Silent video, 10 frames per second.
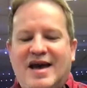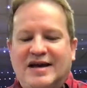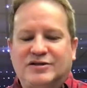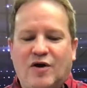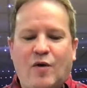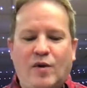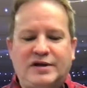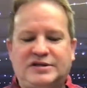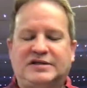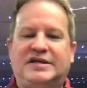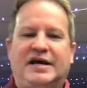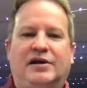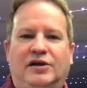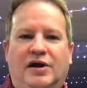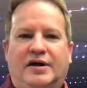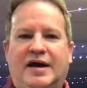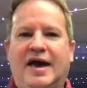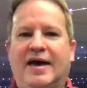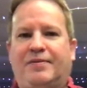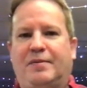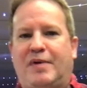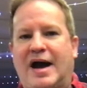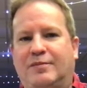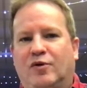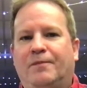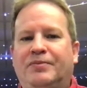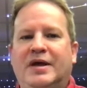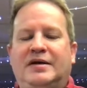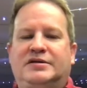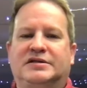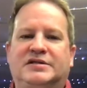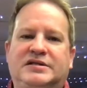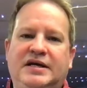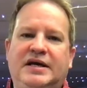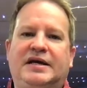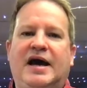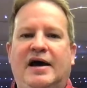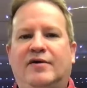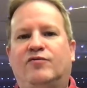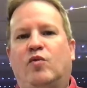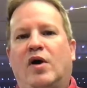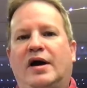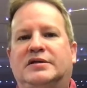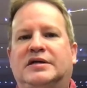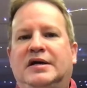And so I want us to take a look at the Bible to see kind of what